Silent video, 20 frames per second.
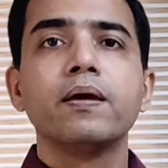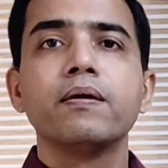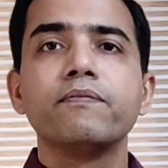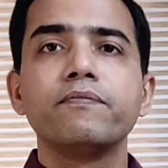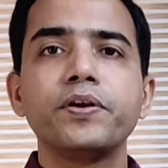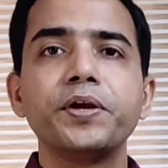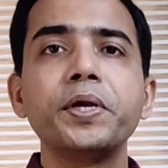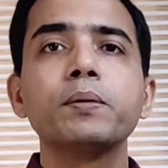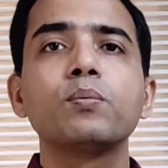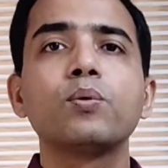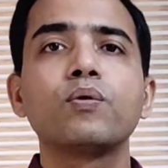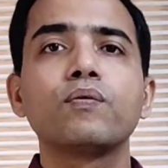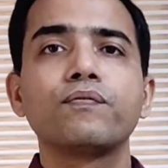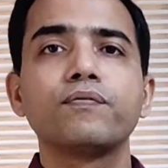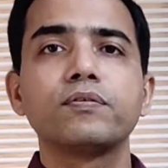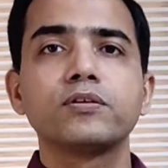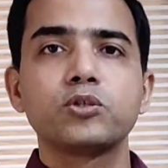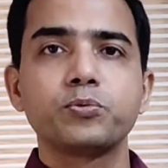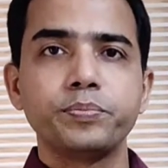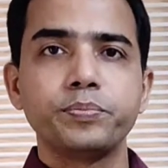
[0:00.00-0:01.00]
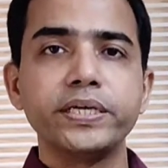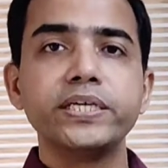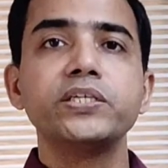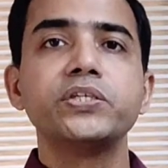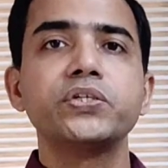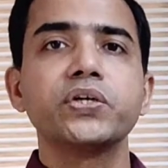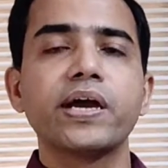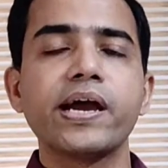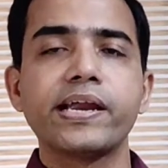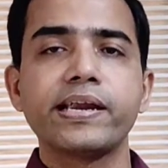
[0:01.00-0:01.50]
Freedom of
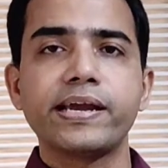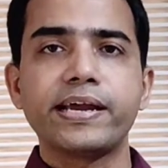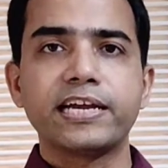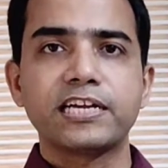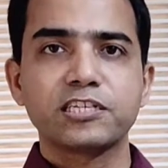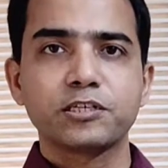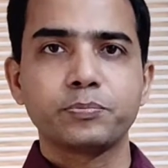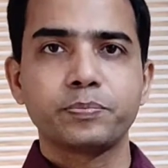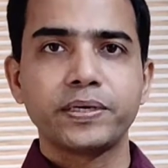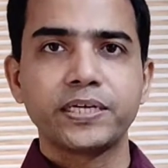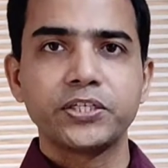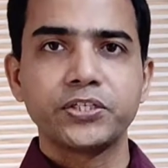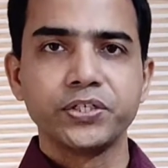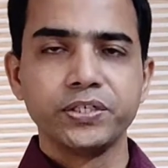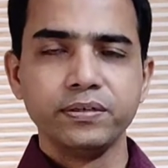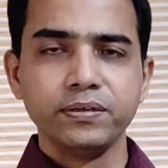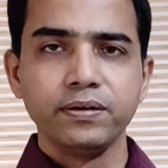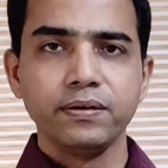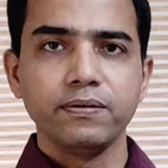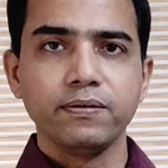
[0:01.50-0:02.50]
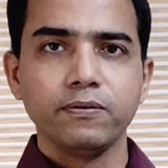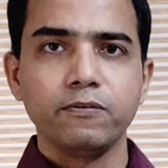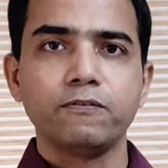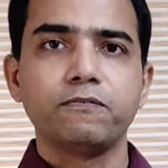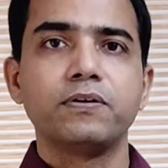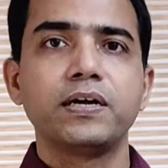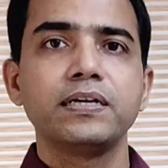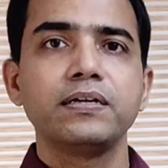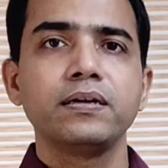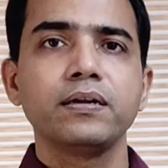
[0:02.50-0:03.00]
speech and expression,
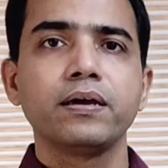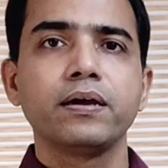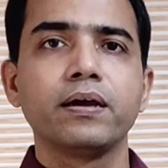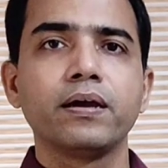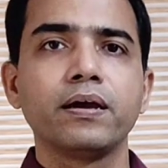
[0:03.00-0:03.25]
1.